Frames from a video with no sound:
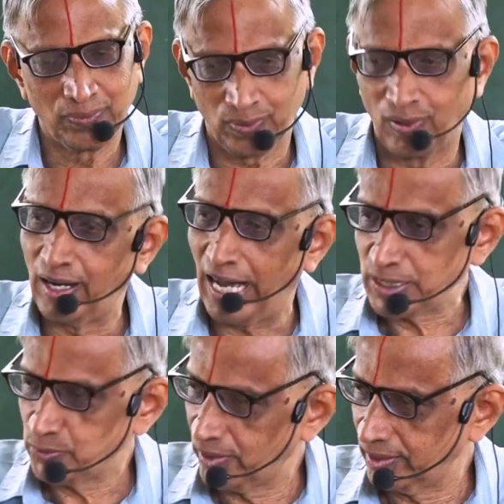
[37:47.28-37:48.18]
So
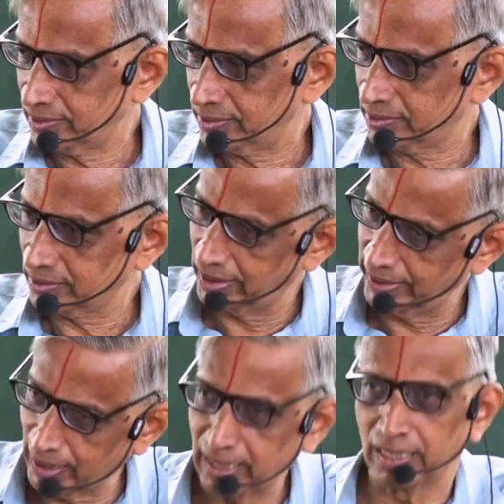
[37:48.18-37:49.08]
as far as the
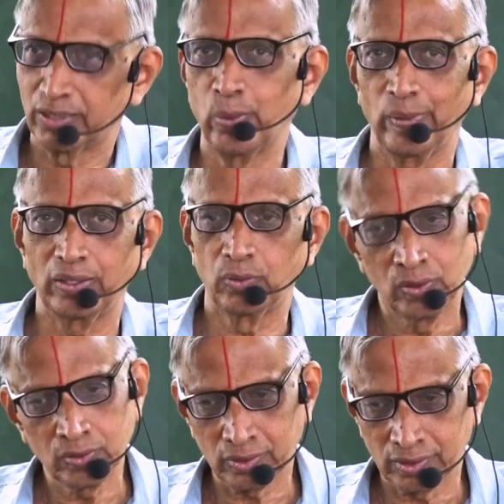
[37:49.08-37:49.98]
real domain
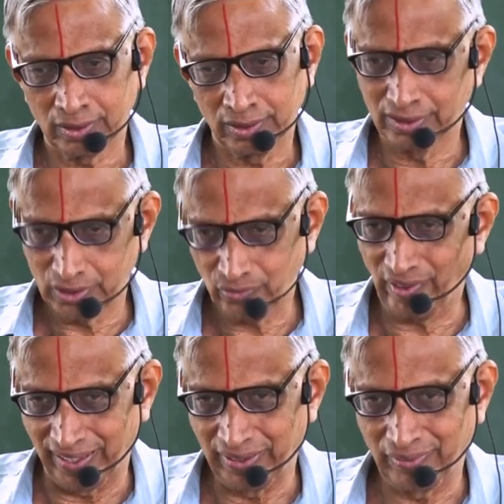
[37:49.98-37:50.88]
goes, it's
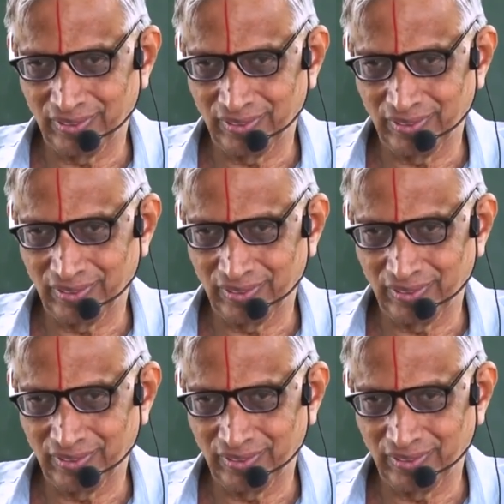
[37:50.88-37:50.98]
fine.